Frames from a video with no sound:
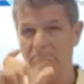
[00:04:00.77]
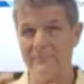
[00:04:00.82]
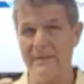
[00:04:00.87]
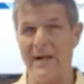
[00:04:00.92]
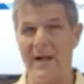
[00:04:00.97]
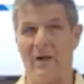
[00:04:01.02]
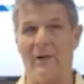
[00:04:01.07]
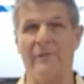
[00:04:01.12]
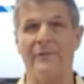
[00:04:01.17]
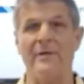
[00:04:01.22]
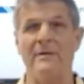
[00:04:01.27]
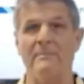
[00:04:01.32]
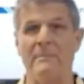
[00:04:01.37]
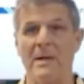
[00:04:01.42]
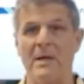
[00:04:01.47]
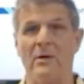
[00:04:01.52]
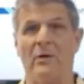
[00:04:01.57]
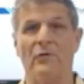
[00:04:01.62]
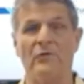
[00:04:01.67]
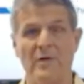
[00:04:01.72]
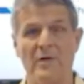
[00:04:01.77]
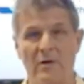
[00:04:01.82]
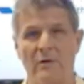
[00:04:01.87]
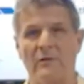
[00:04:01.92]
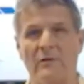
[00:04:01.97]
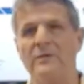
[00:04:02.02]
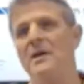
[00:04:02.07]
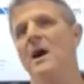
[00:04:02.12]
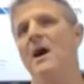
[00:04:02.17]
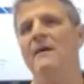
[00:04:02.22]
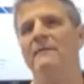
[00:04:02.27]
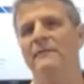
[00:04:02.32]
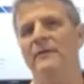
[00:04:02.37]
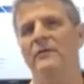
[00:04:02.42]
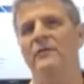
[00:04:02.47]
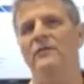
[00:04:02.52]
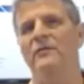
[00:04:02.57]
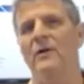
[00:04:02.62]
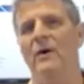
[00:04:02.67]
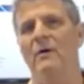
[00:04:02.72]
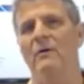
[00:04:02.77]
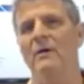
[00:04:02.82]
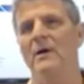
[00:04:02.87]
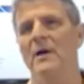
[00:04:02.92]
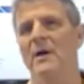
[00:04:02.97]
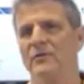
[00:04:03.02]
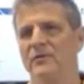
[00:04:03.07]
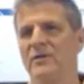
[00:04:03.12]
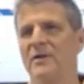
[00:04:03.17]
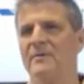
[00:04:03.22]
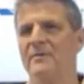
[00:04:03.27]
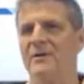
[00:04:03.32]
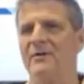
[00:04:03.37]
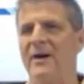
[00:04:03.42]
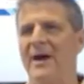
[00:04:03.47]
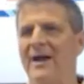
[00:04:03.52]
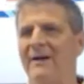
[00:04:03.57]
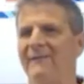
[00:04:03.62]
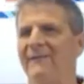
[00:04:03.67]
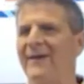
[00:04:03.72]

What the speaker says: healthy meals here at the office. So it's going to be great.